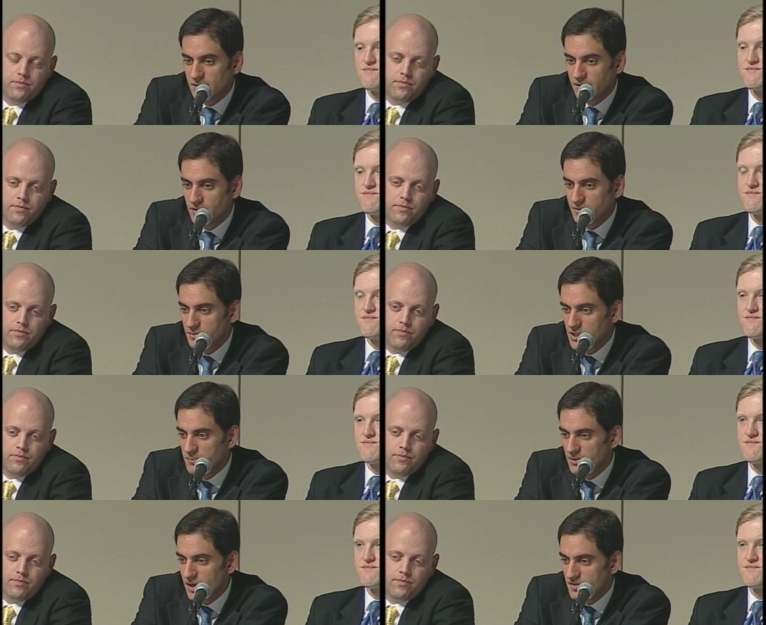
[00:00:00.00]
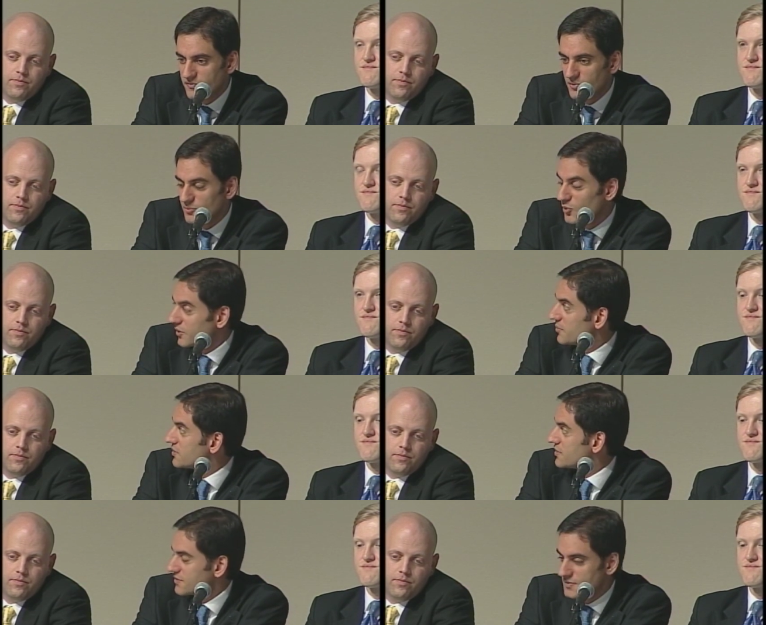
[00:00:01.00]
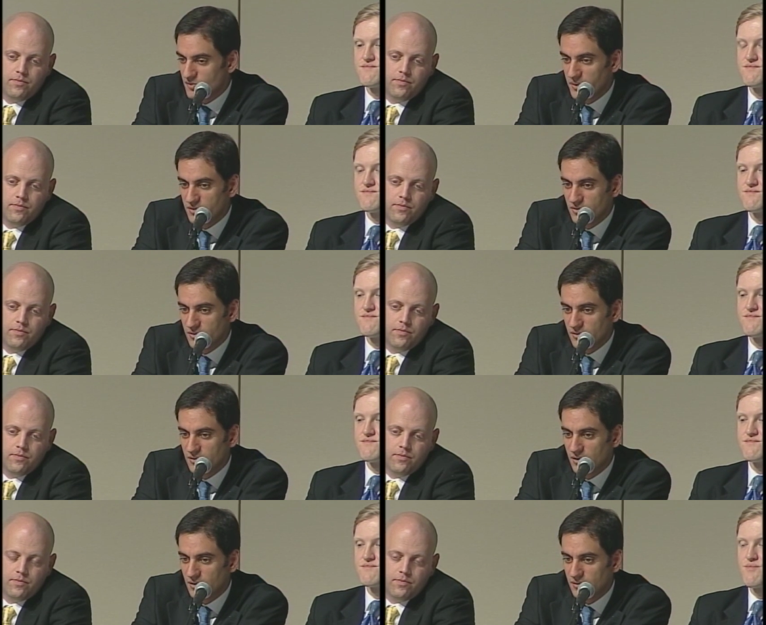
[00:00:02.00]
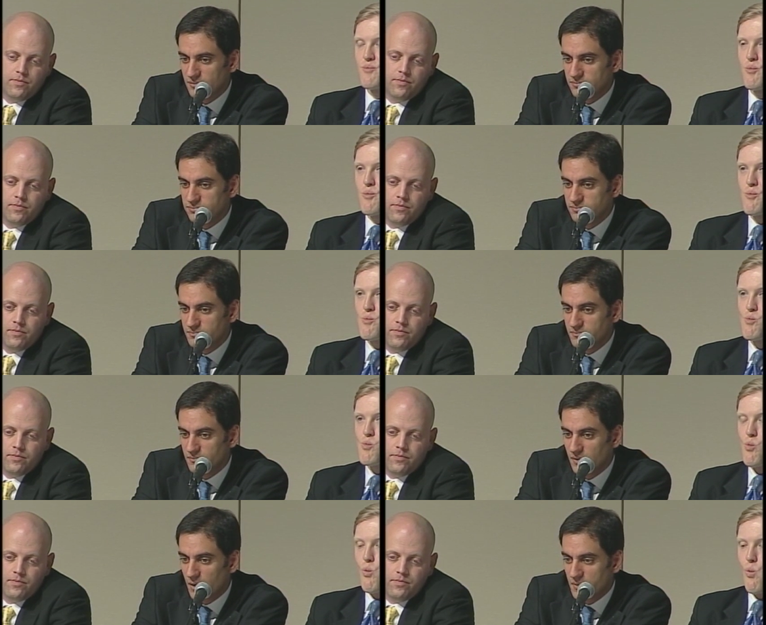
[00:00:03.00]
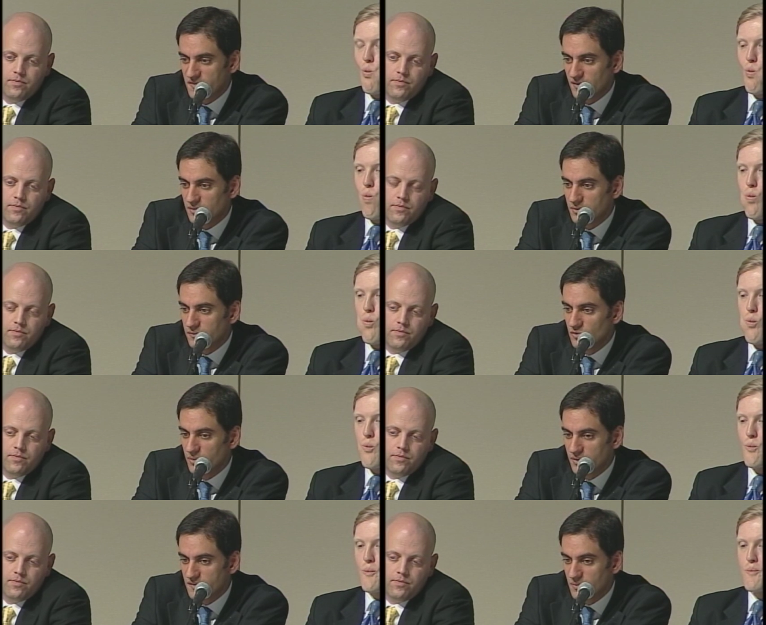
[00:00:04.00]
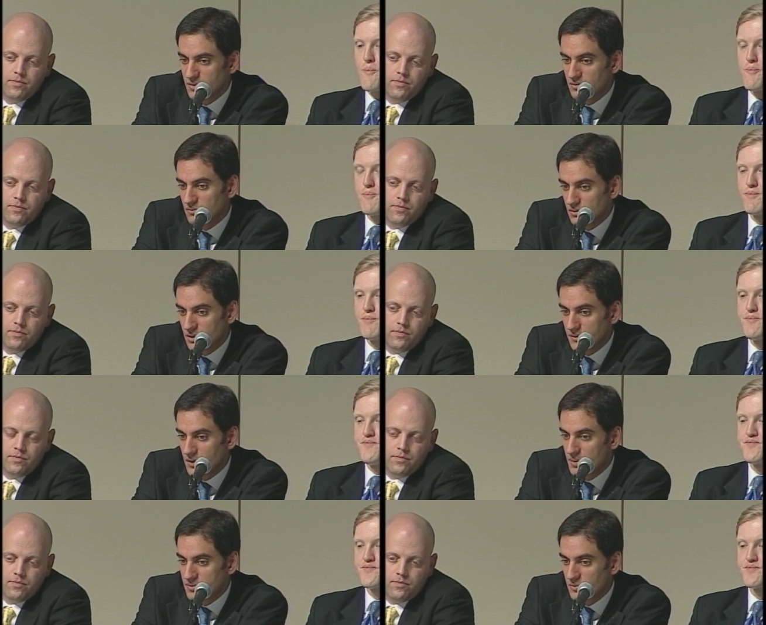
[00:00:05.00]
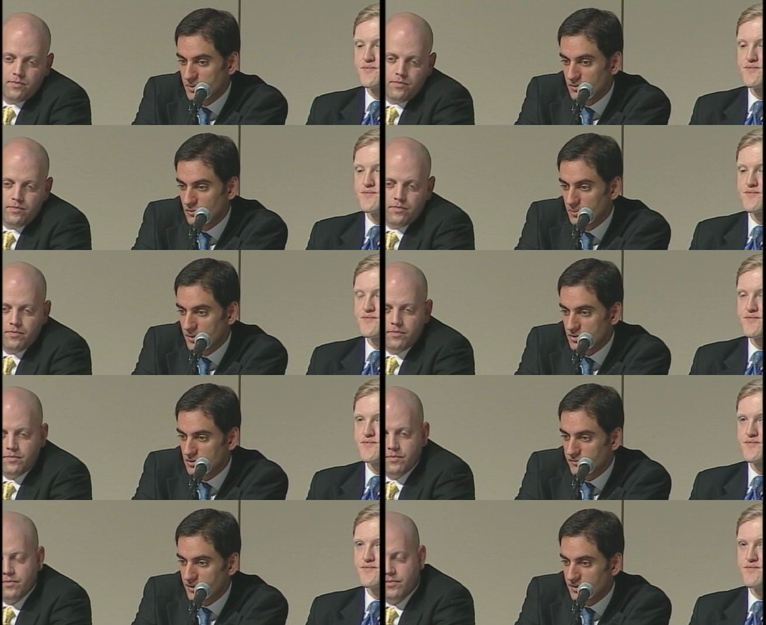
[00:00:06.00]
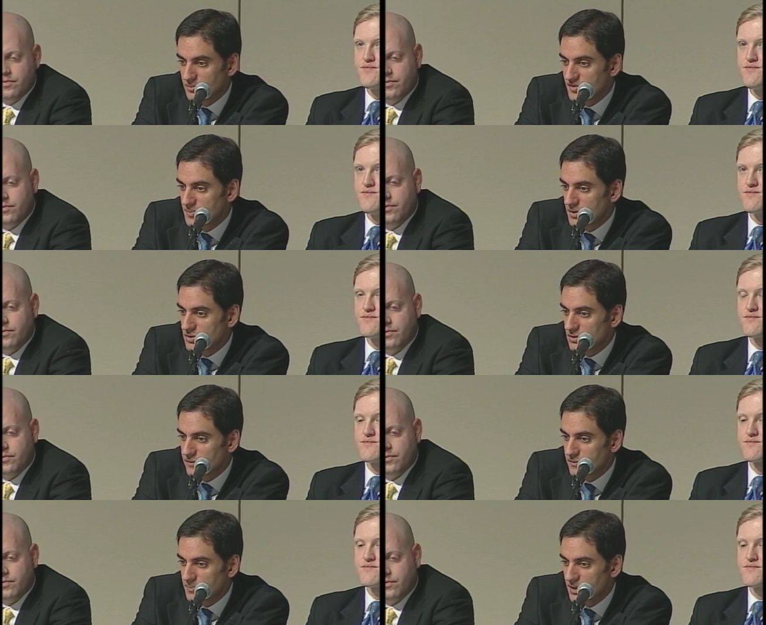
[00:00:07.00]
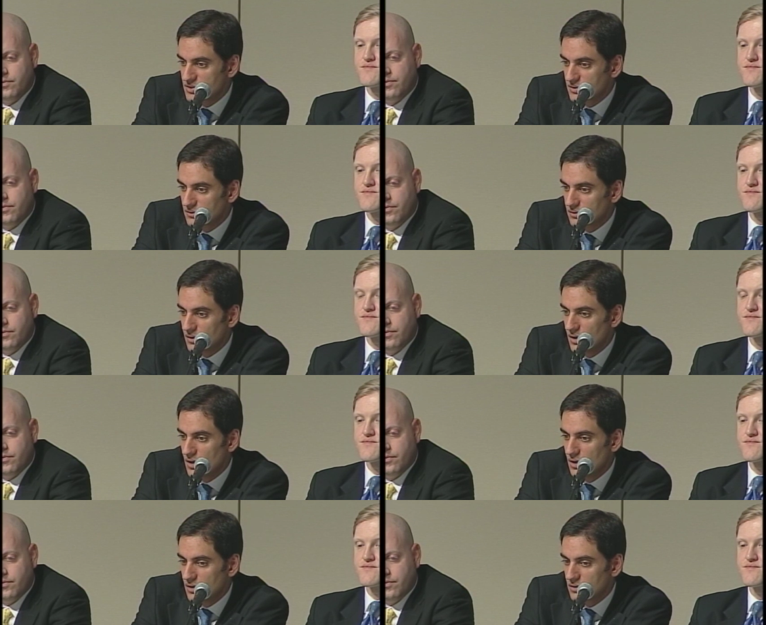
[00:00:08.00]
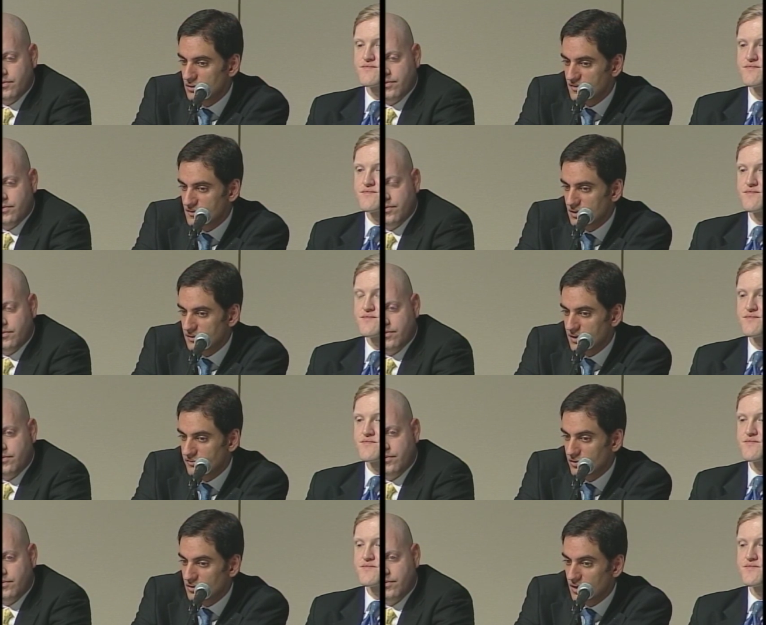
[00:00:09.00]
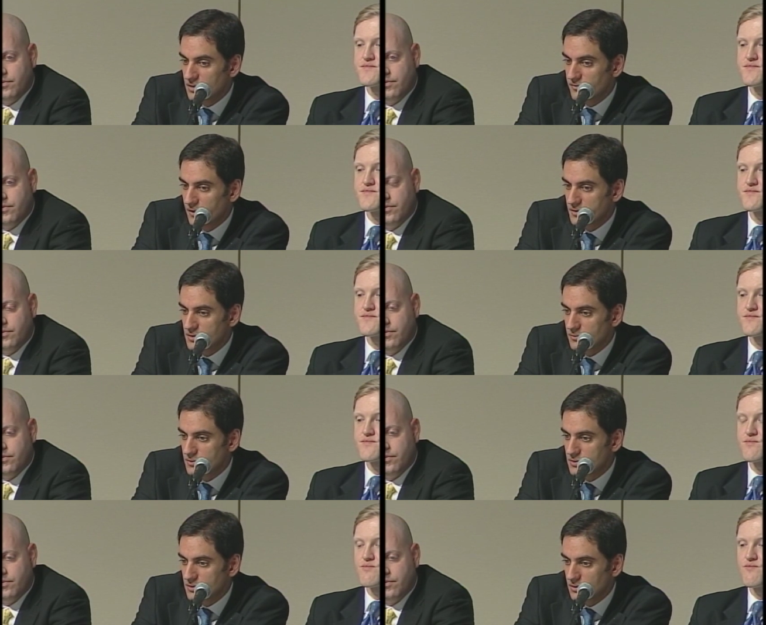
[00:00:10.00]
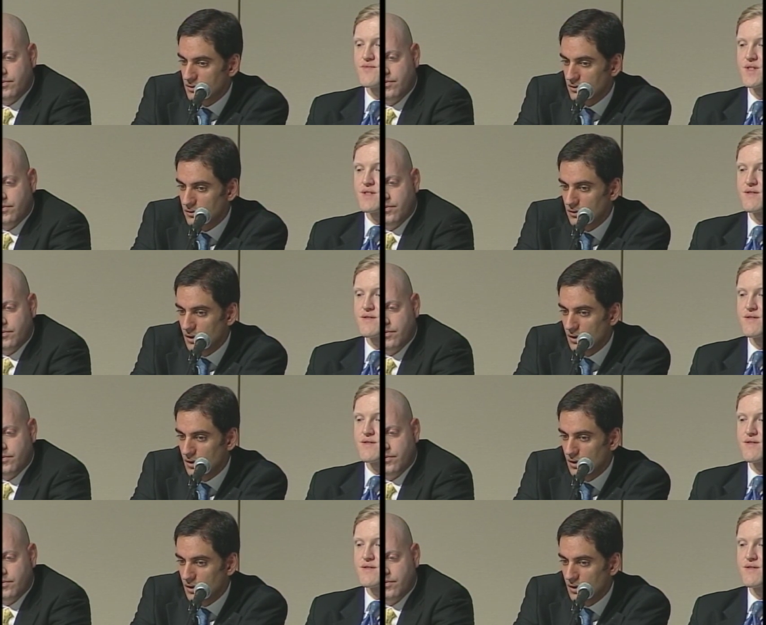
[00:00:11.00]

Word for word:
Speaker 1: like Dr. Chapin asked for more images just to make sure uh, how resectable the tumor is. I mean, another option would be to do a partial nephrectomy, especially if the patient does not have good kidney function, which uh,